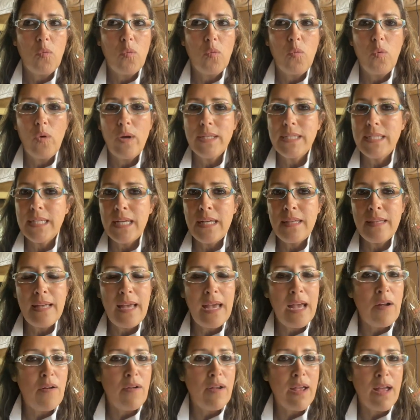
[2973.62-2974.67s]
was in
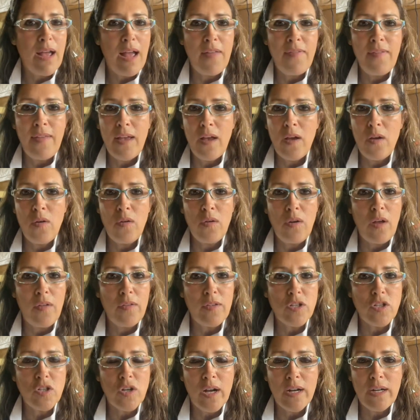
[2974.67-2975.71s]
the area, and they owned all
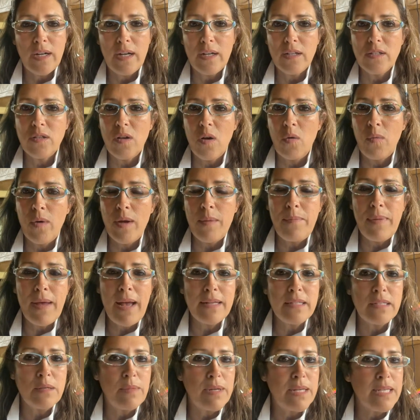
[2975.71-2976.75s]
the dry docks. So I went
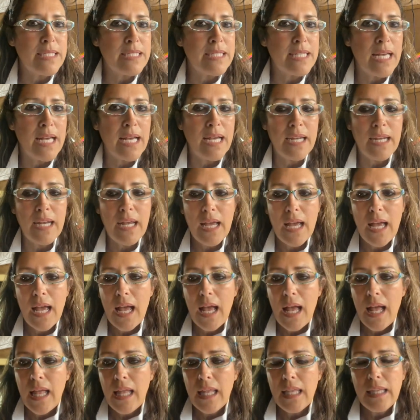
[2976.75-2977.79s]
back to him and I said,
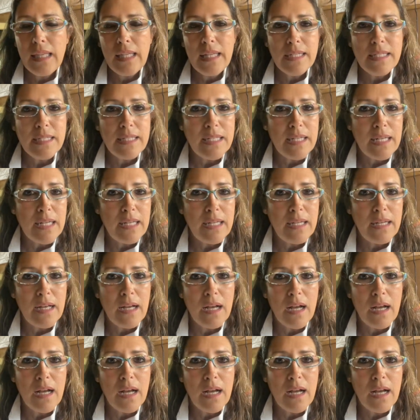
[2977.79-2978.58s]
listen,